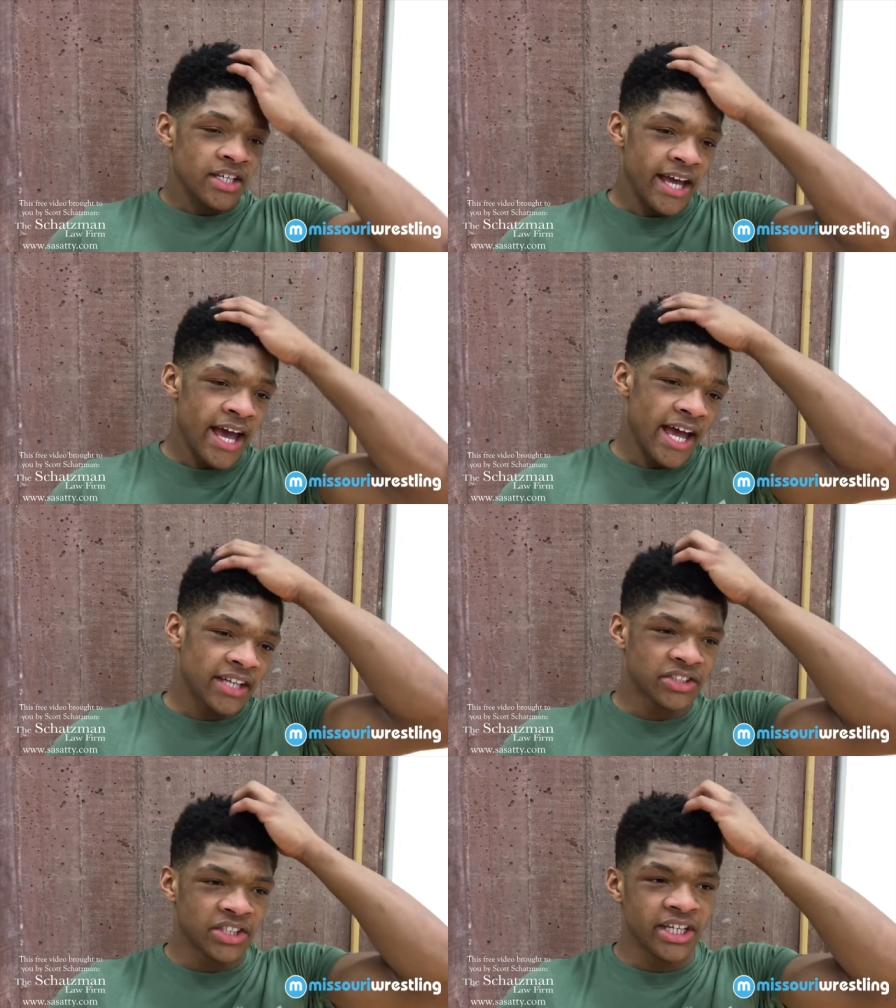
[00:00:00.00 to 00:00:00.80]
Yeah,
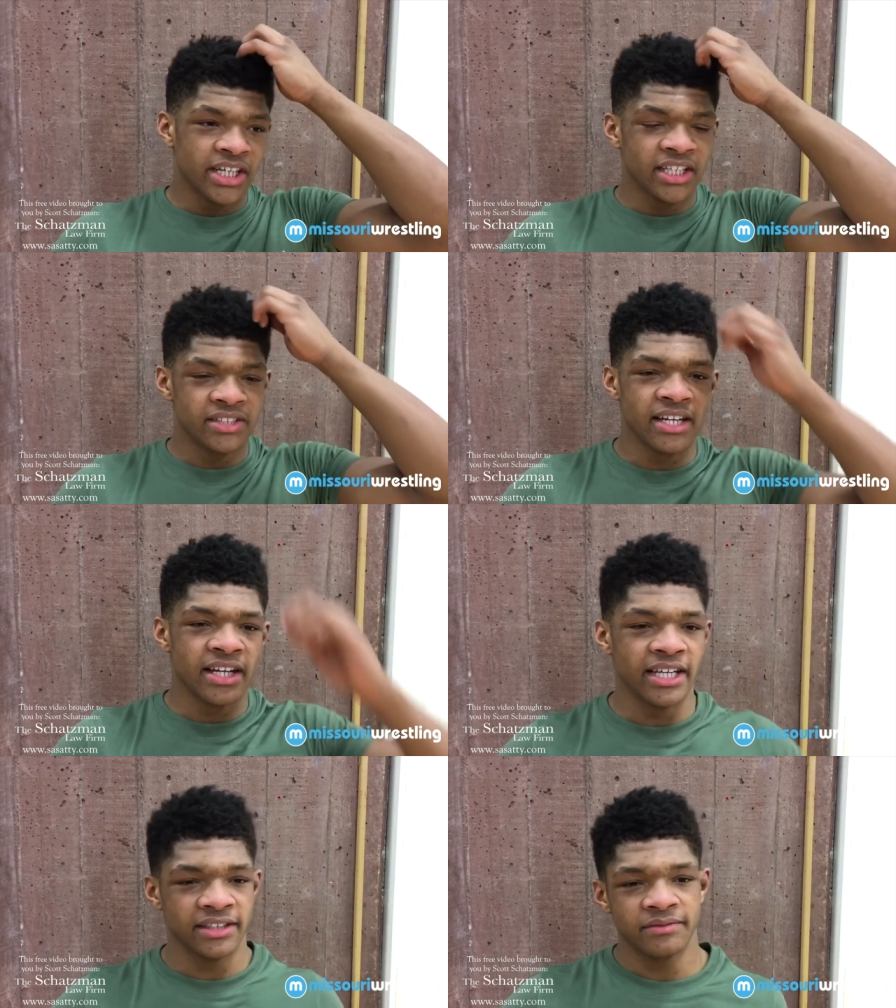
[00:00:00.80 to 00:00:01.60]
that's good because I
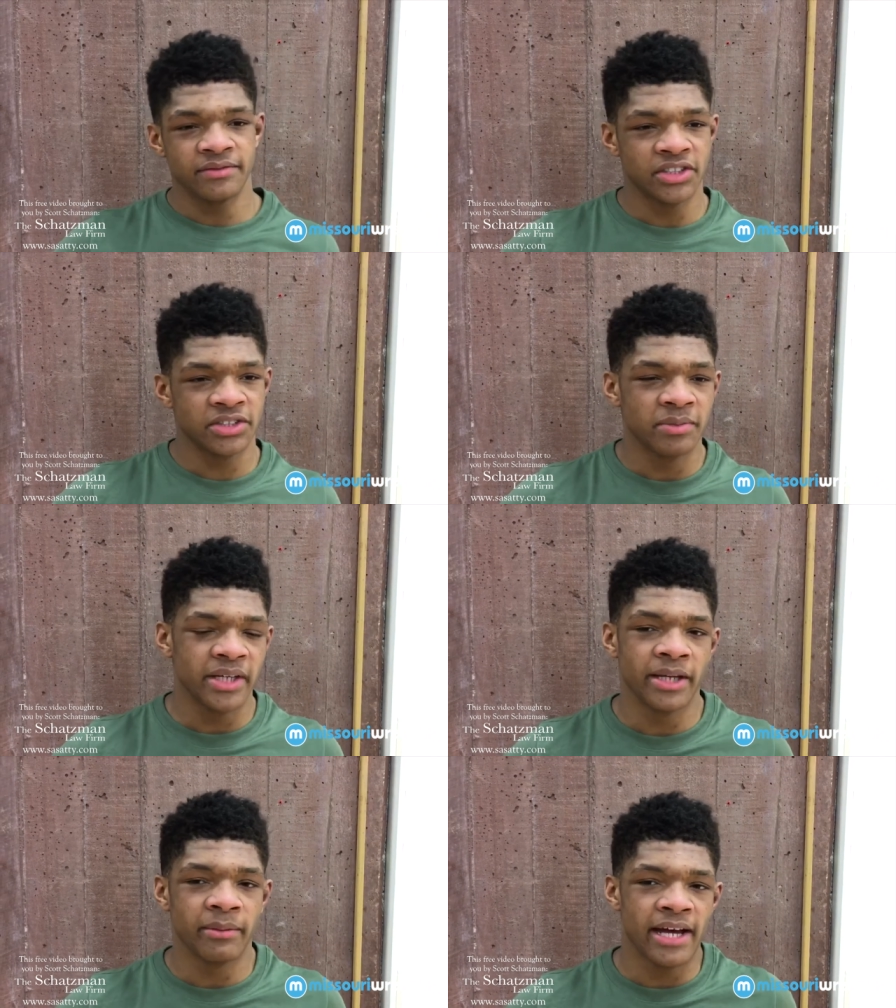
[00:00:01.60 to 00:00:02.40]
like just
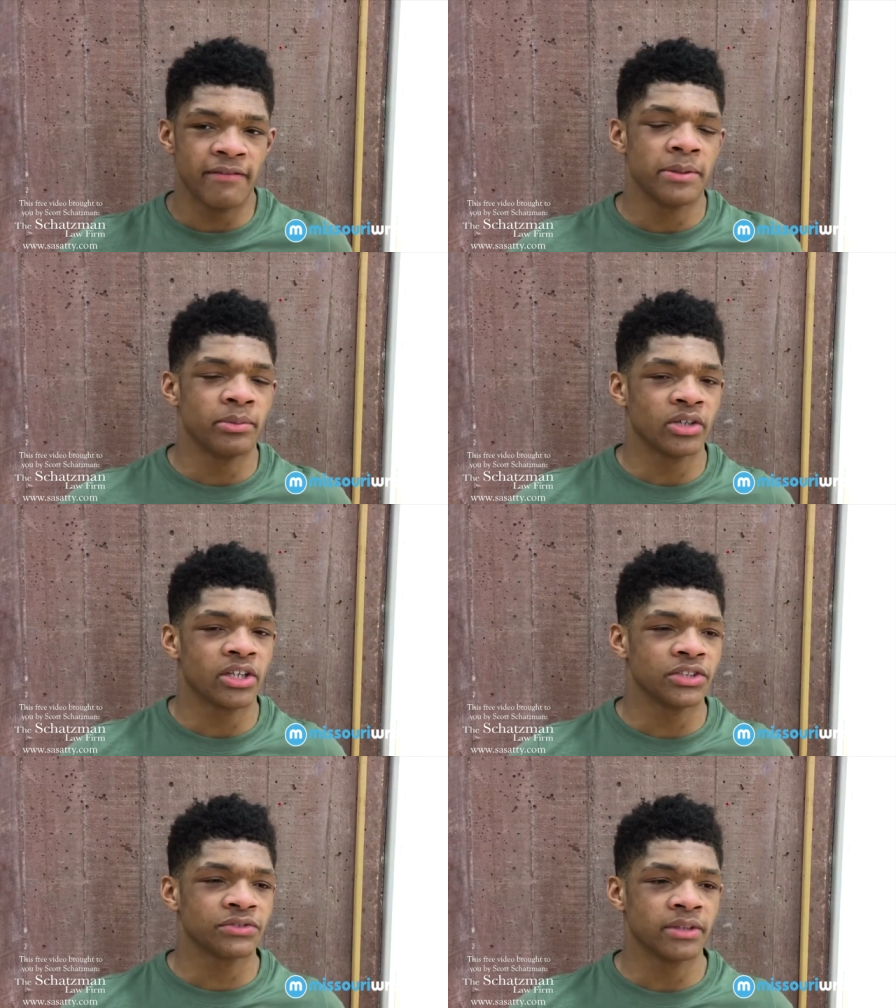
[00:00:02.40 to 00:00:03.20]
being able to have people
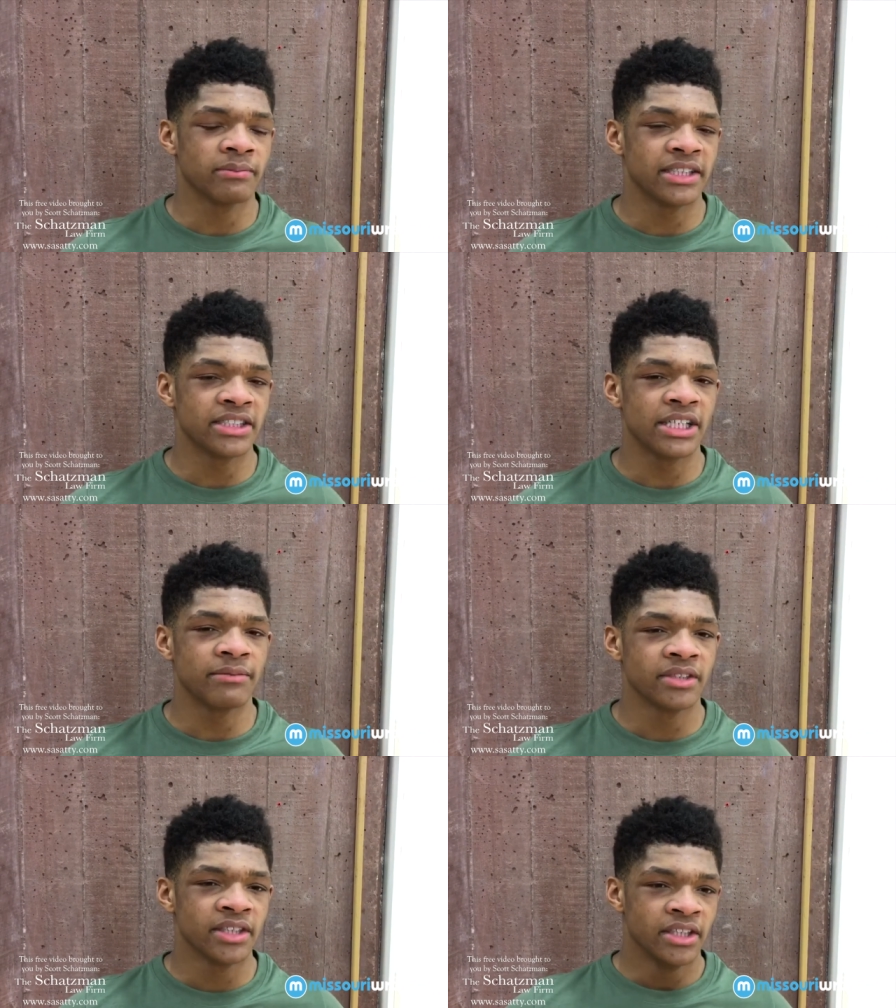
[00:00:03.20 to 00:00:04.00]
close from my
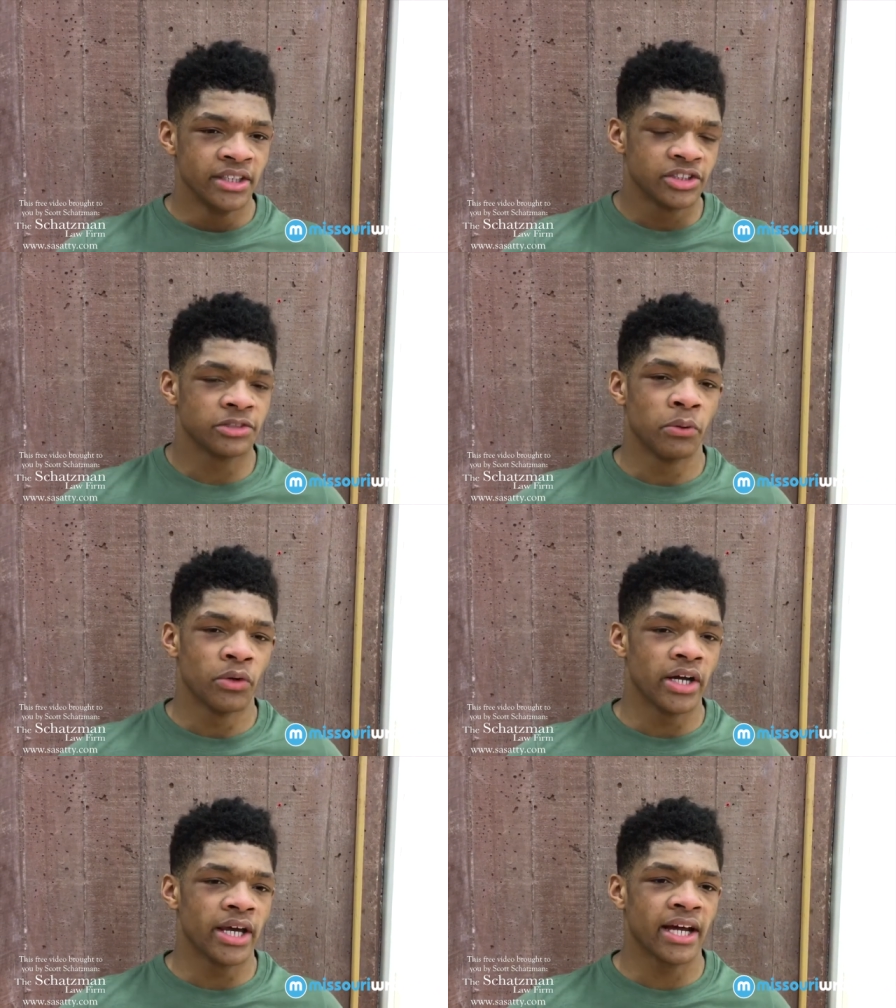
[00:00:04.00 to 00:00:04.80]
team
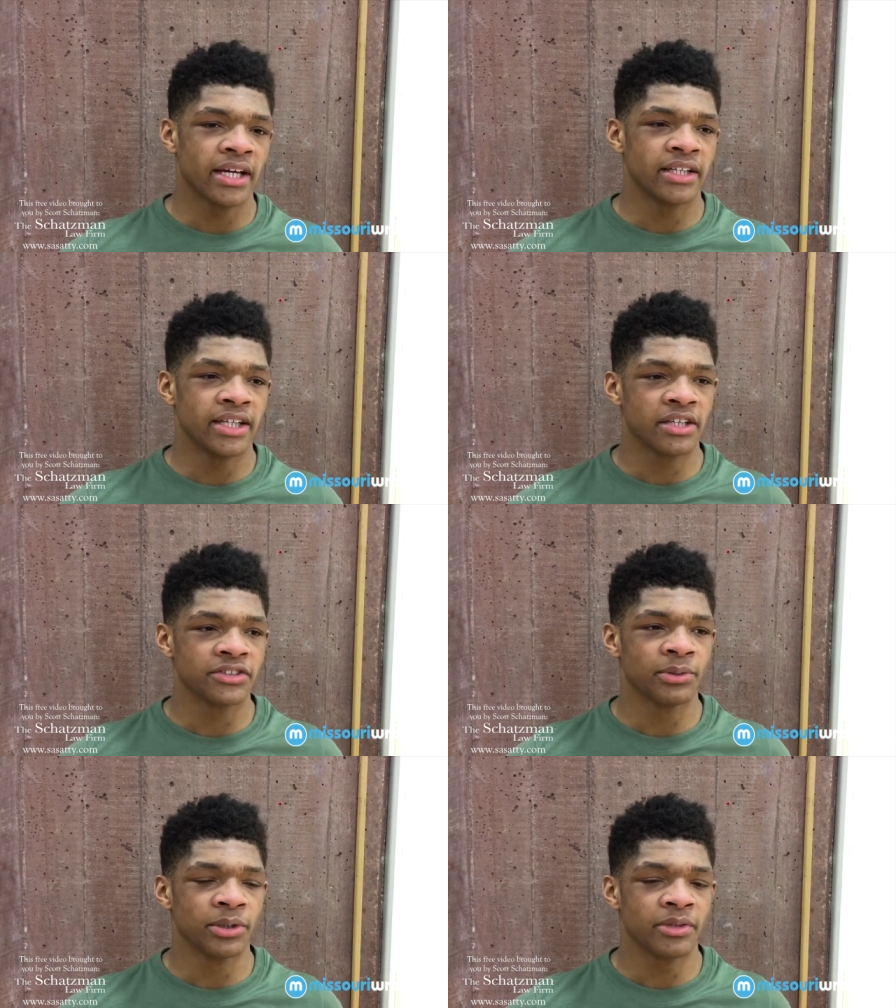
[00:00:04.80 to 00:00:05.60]
support and I and they
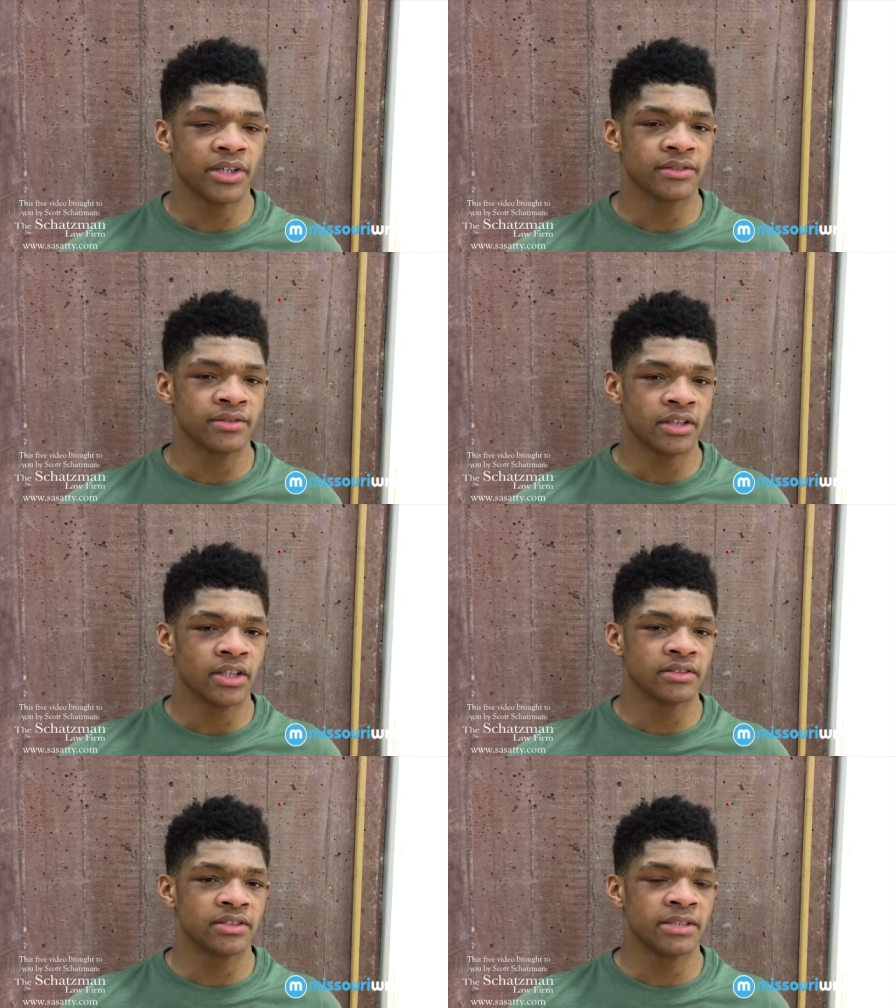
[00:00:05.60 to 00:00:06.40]
can support me
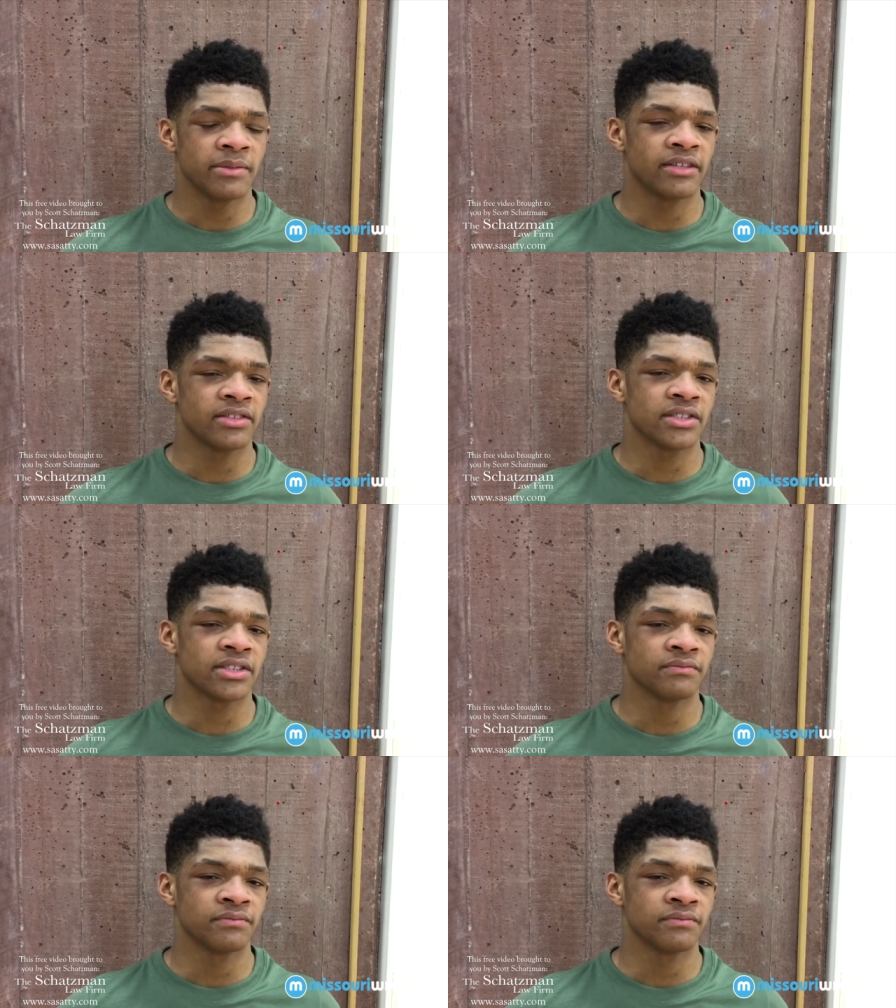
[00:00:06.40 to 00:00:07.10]
on Team Kansas.